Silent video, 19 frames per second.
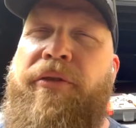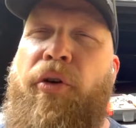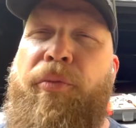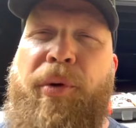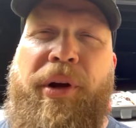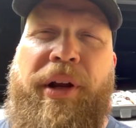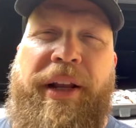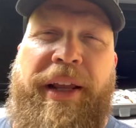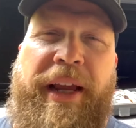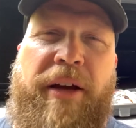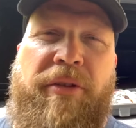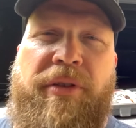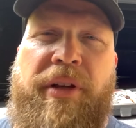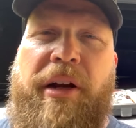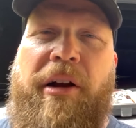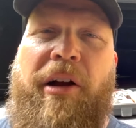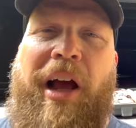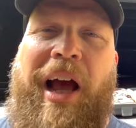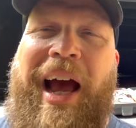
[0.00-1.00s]
Hope you're getting out
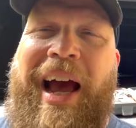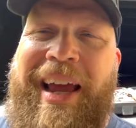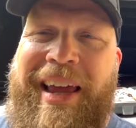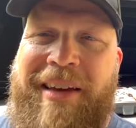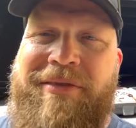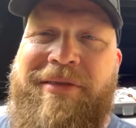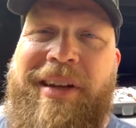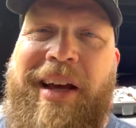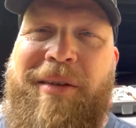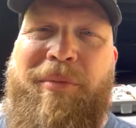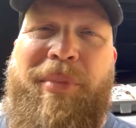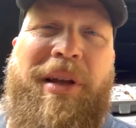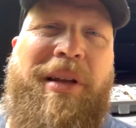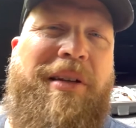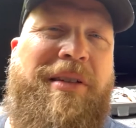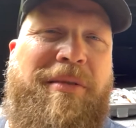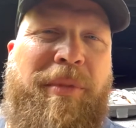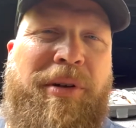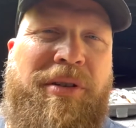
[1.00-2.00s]
there. I have not
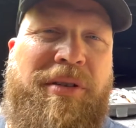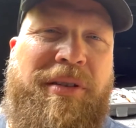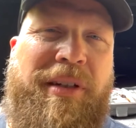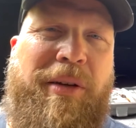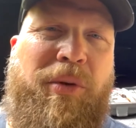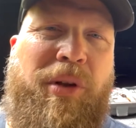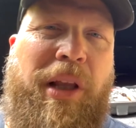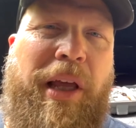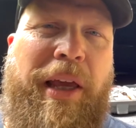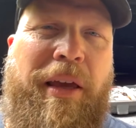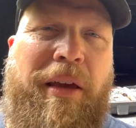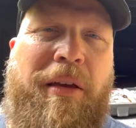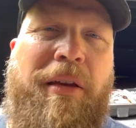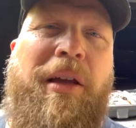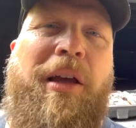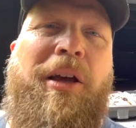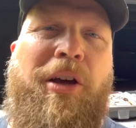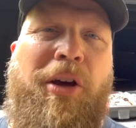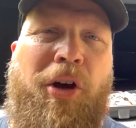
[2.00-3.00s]
been as much as I would like.
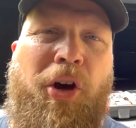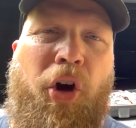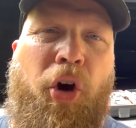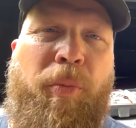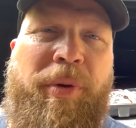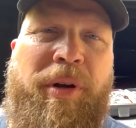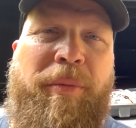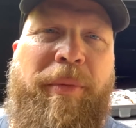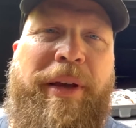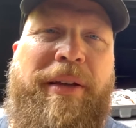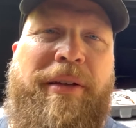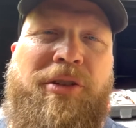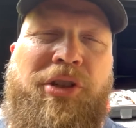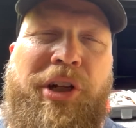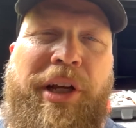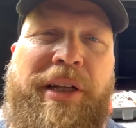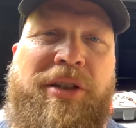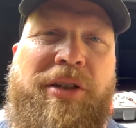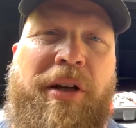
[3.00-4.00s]
Hoping to make a
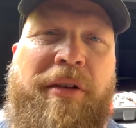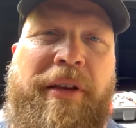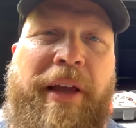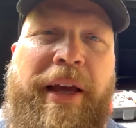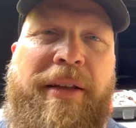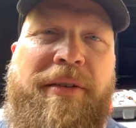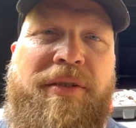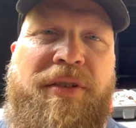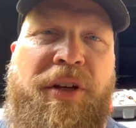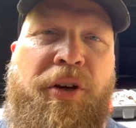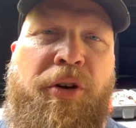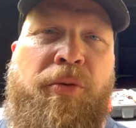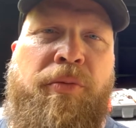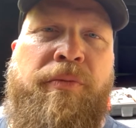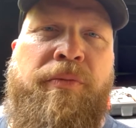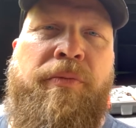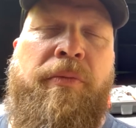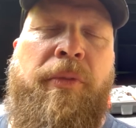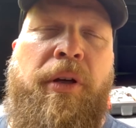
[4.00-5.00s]
change on that. So
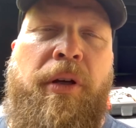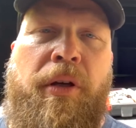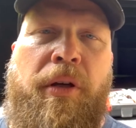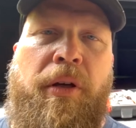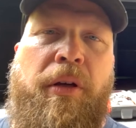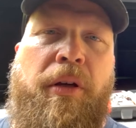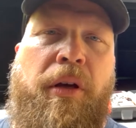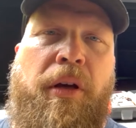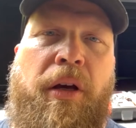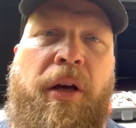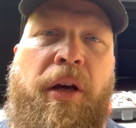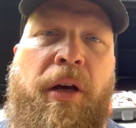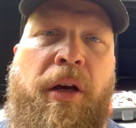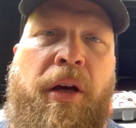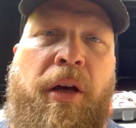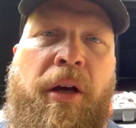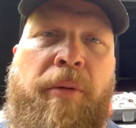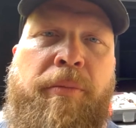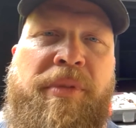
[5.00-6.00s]

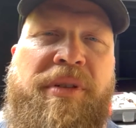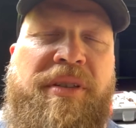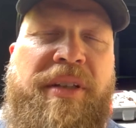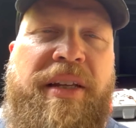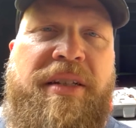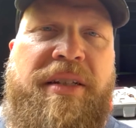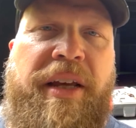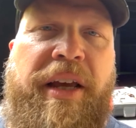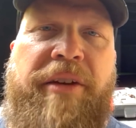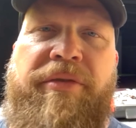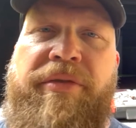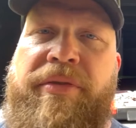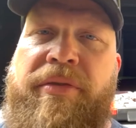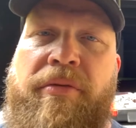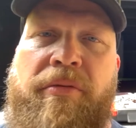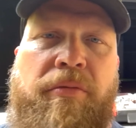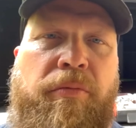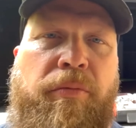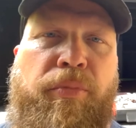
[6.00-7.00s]
stay safe.
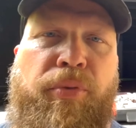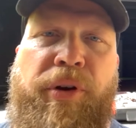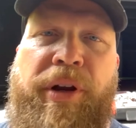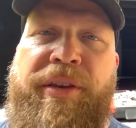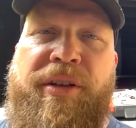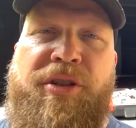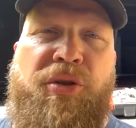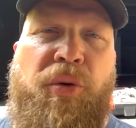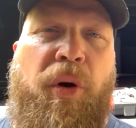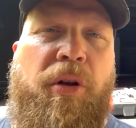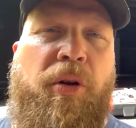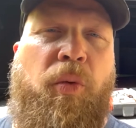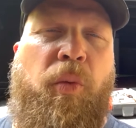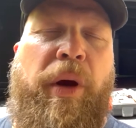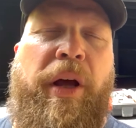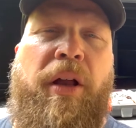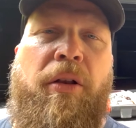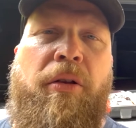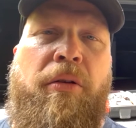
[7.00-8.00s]
Praying that you all are
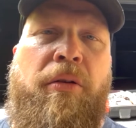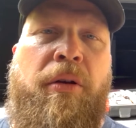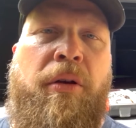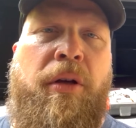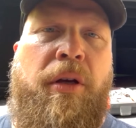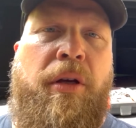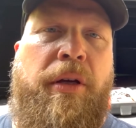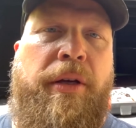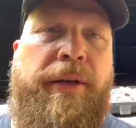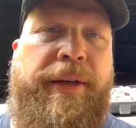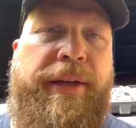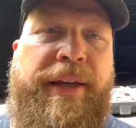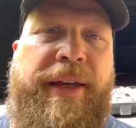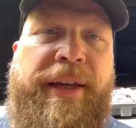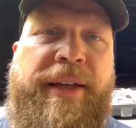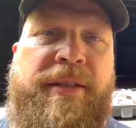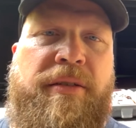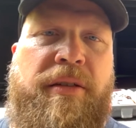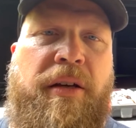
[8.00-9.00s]
well.
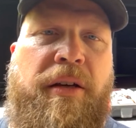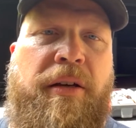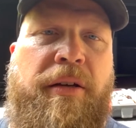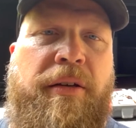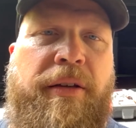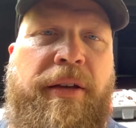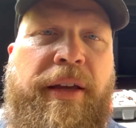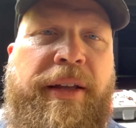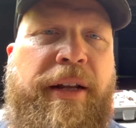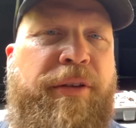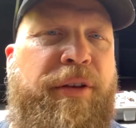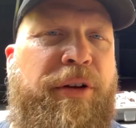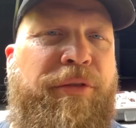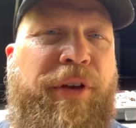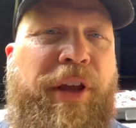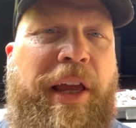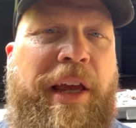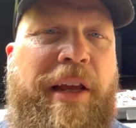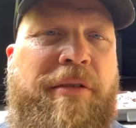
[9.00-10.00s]
And get out there if
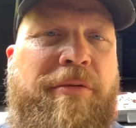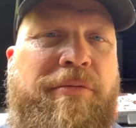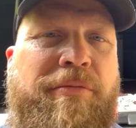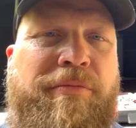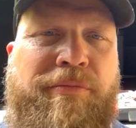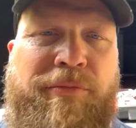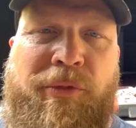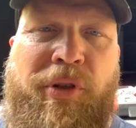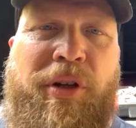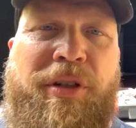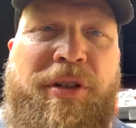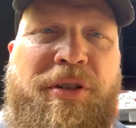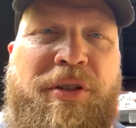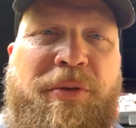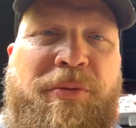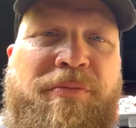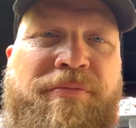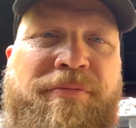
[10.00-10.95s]
you can. Talk to you soon.